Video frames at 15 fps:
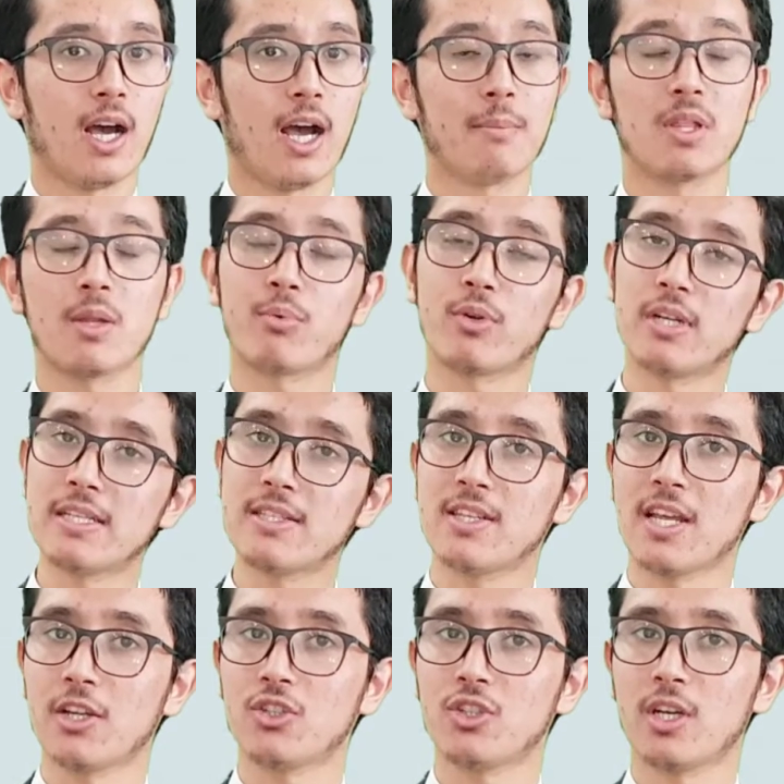I mean the
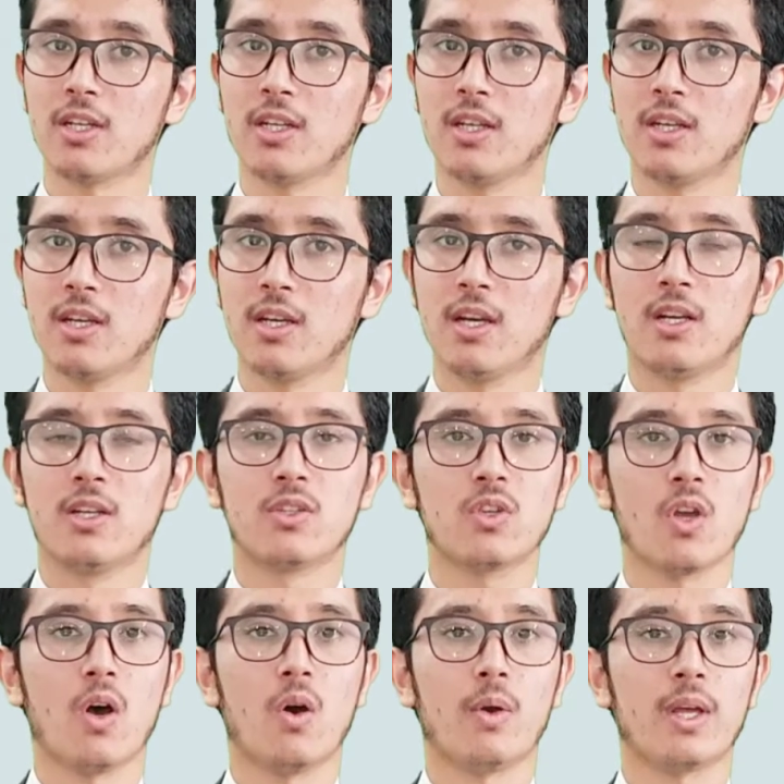pronunciation.
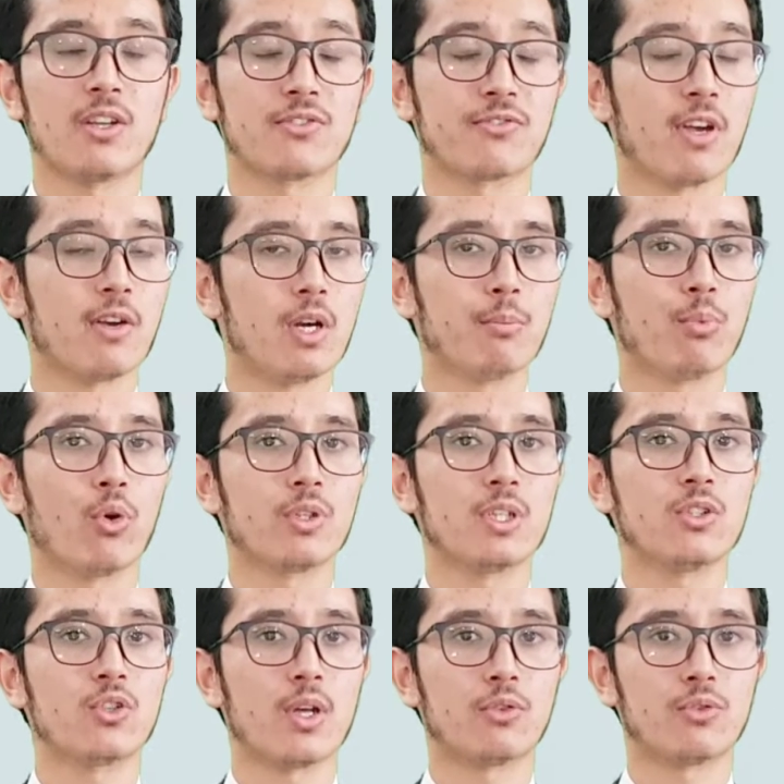So it is very important
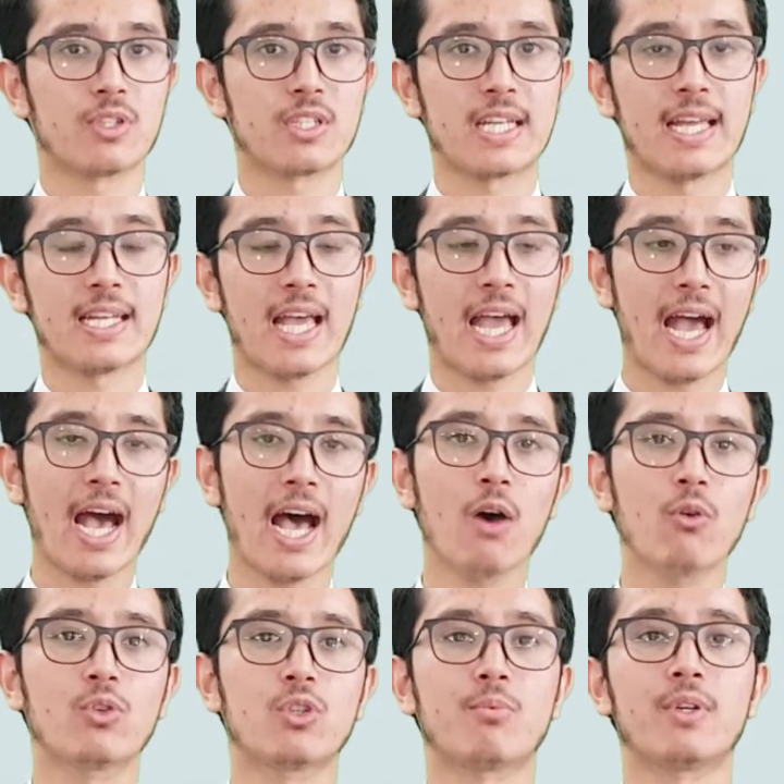to understand how
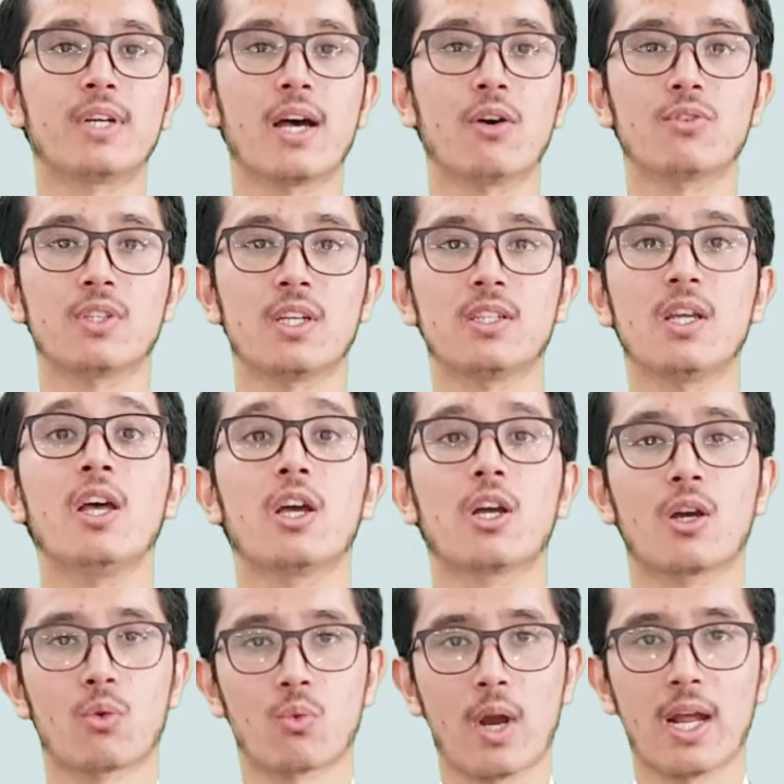to pronounce it
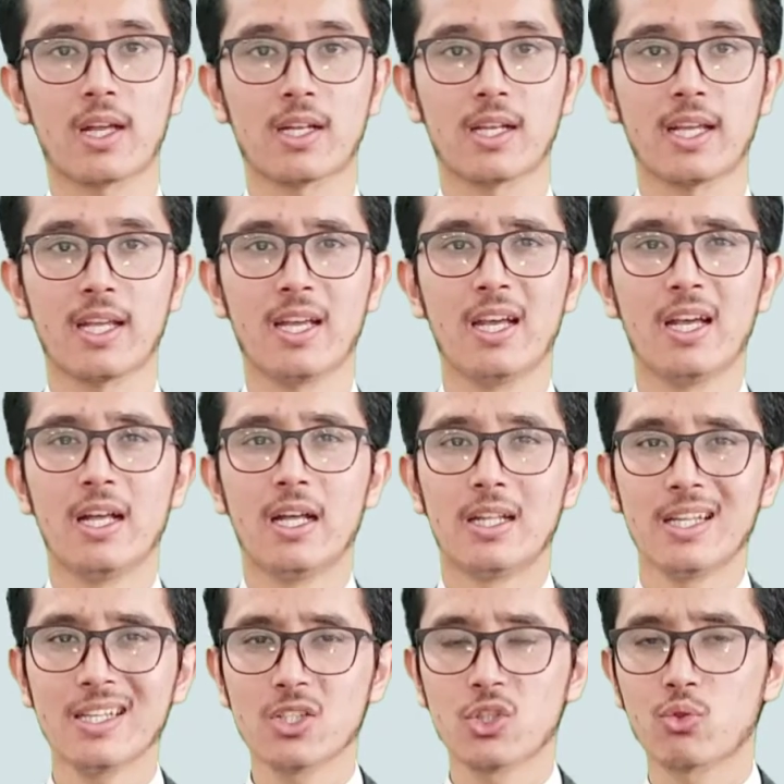correctly.
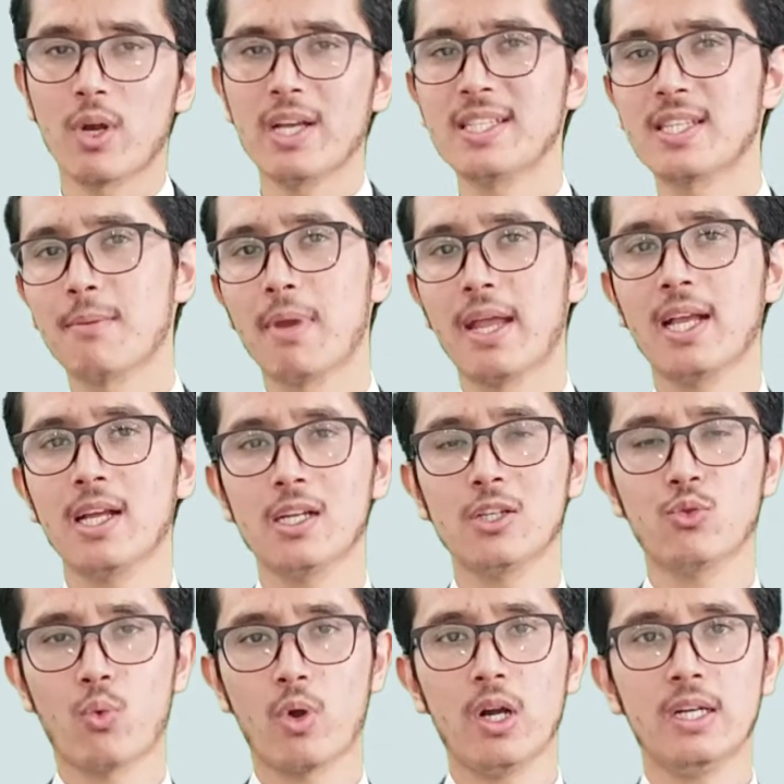Let's try some English
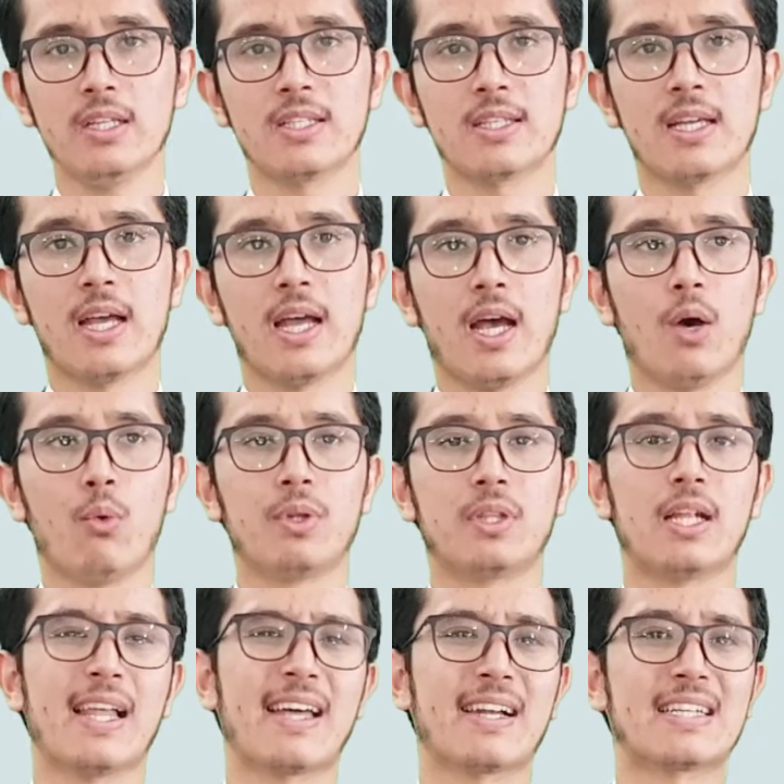words with the
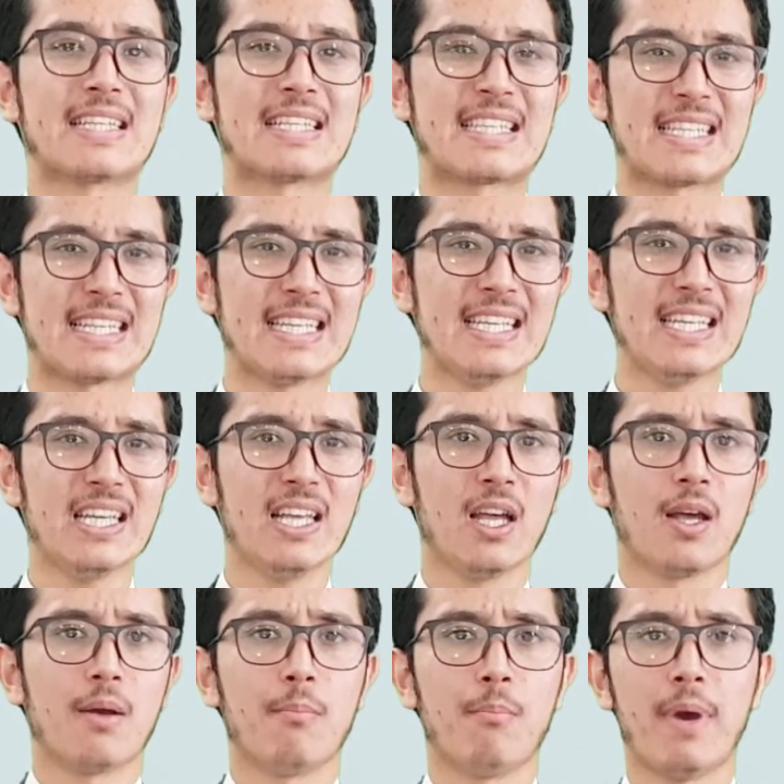letter Z,
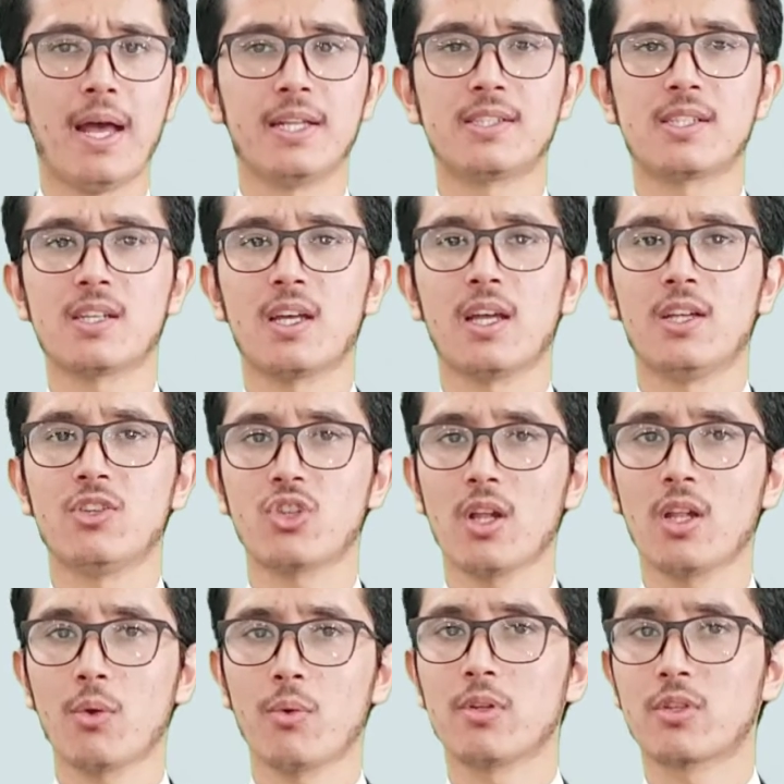but
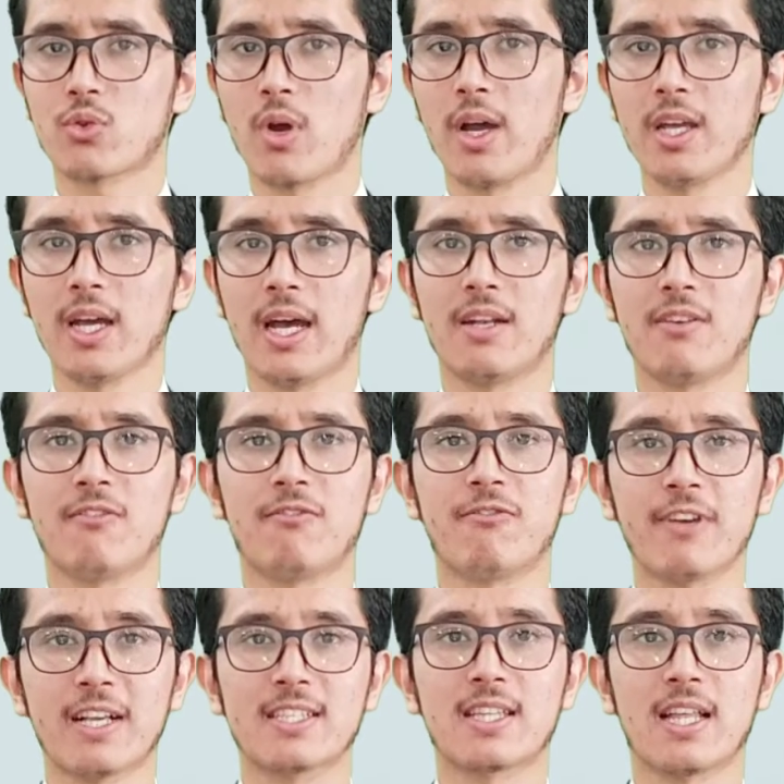inshallah we'll try and
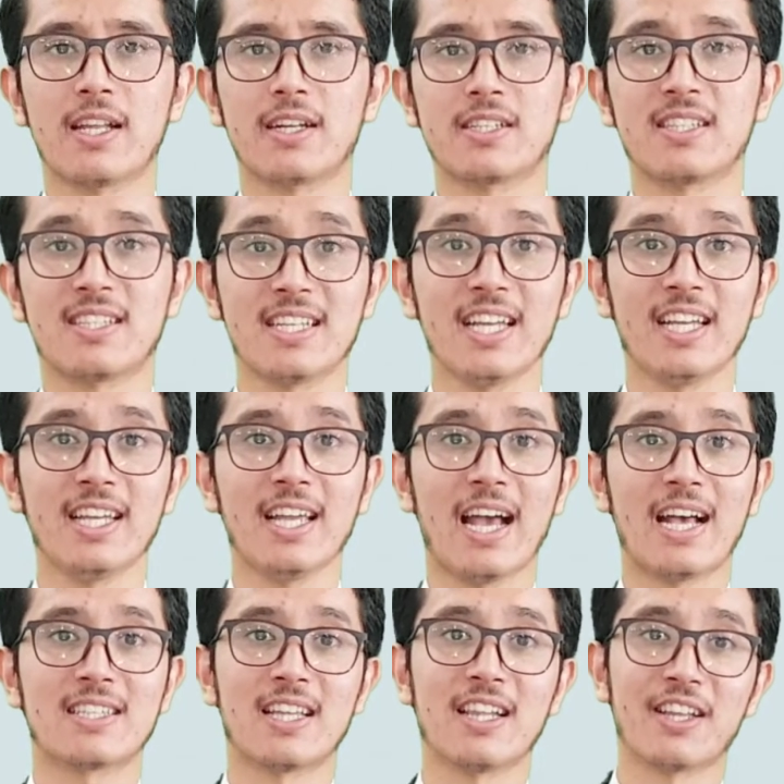fix the letter Z
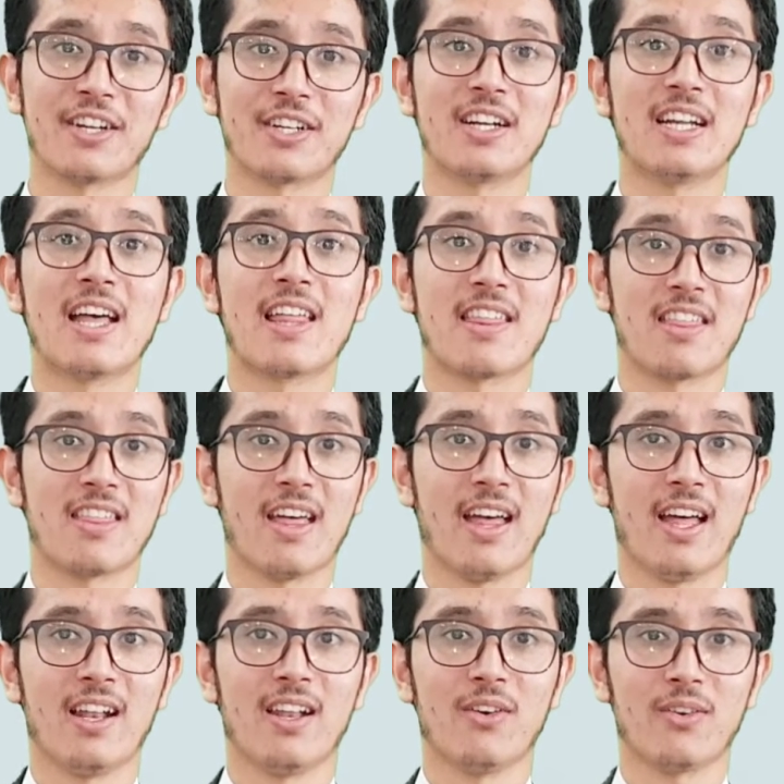as the letter
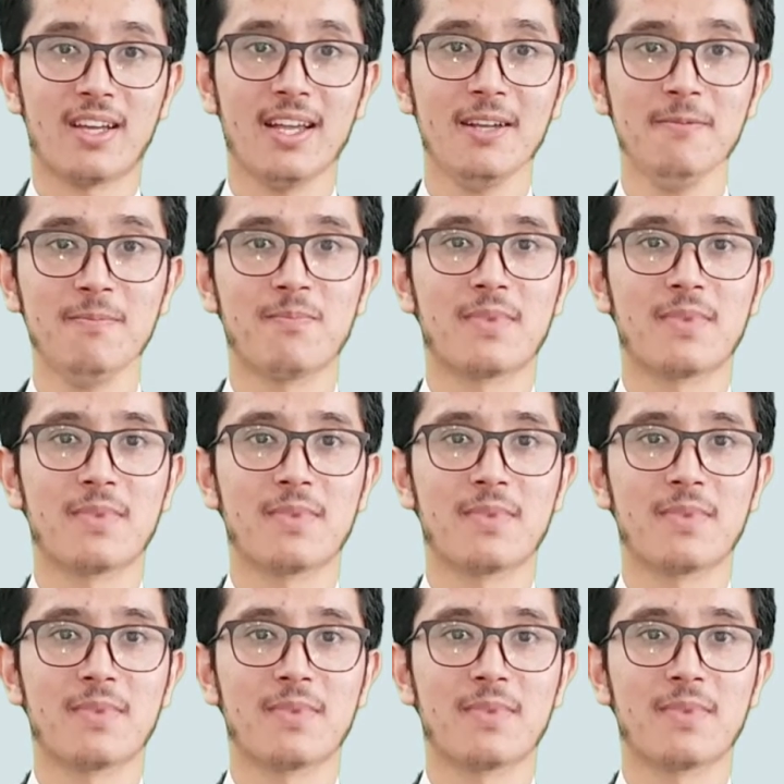Dal, okay?